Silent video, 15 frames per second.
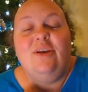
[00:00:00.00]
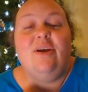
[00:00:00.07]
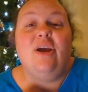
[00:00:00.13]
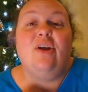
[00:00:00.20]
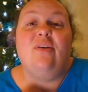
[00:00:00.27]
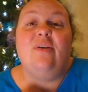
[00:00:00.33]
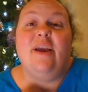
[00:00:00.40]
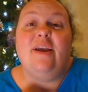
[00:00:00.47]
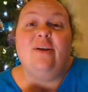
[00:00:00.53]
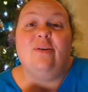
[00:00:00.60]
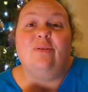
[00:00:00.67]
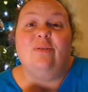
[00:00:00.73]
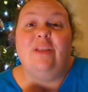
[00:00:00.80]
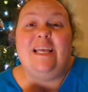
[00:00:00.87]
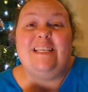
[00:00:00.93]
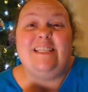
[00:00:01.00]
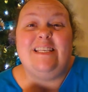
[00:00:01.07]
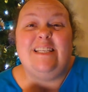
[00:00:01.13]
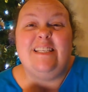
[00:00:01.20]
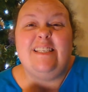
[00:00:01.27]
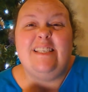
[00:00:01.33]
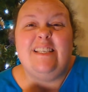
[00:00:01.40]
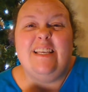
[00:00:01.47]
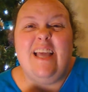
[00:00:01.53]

can create your own lessons